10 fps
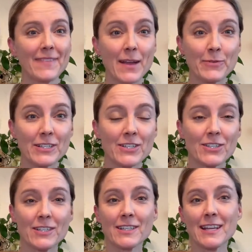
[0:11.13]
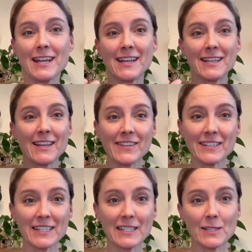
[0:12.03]
hypertension and
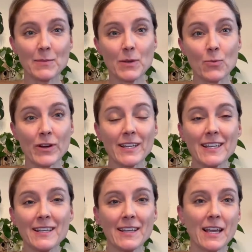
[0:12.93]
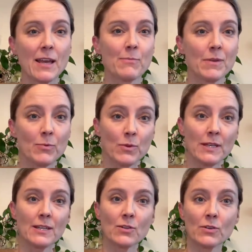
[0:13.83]
nothing seems to be working, maybe we
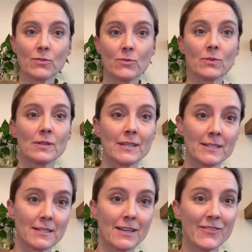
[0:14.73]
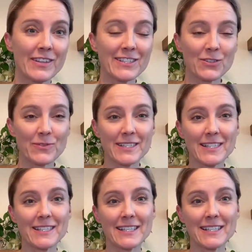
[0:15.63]
need to look through the lens of insulin
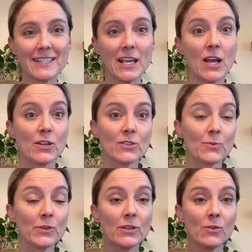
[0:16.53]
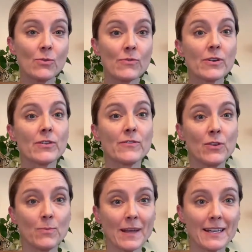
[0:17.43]
resistance. So I'm going to go over a
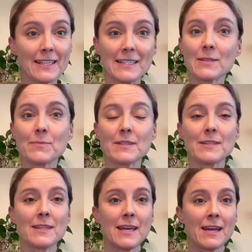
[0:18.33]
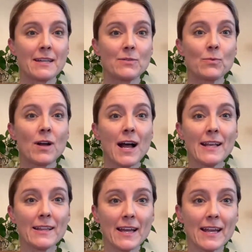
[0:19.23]
few mechanisms that will
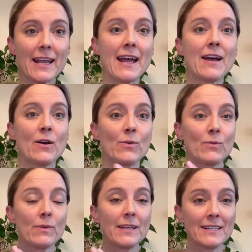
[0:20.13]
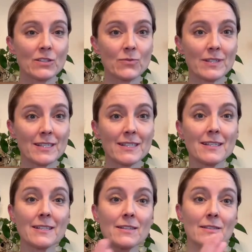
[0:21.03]
highlight how insulin
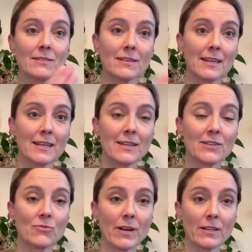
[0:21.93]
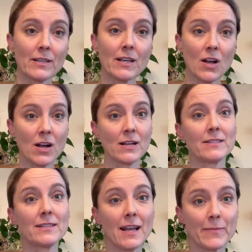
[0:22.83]
resistance can directly
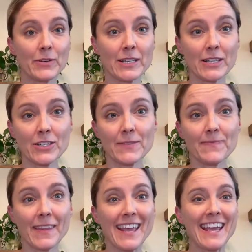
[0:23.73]
cause hypertension.